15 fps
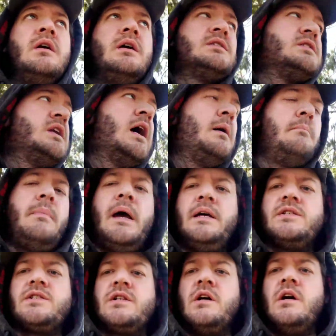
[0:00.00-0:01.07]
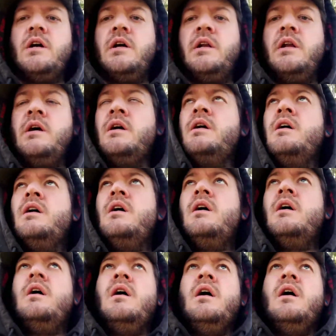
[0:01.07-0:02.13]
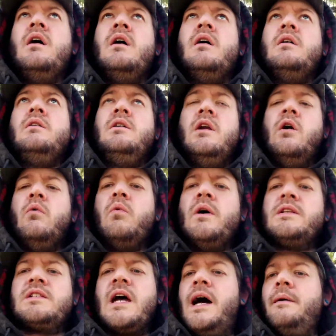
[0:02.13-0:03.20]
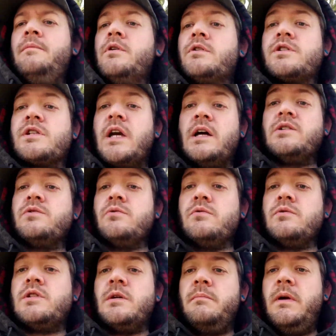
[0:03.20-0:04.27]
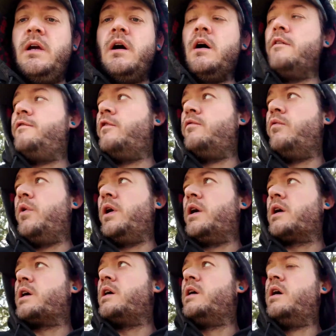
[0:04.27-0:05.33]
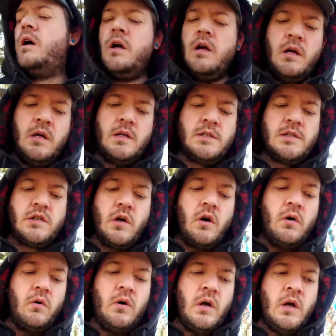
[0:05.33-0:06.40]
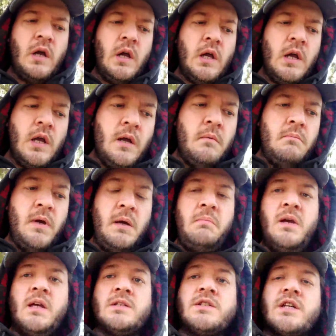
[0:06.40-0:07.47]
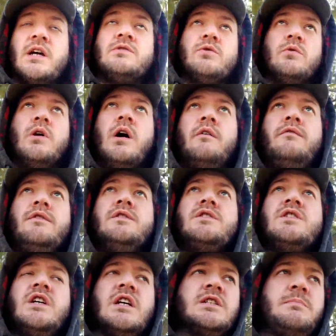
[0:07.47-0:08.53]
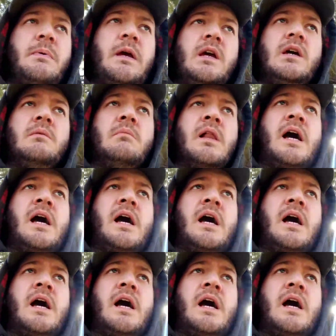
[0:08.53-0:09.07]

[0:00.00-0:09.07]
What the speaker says: It's not based on what time you're scheduled to be off of work. So me being scheduled off at 6 p.m.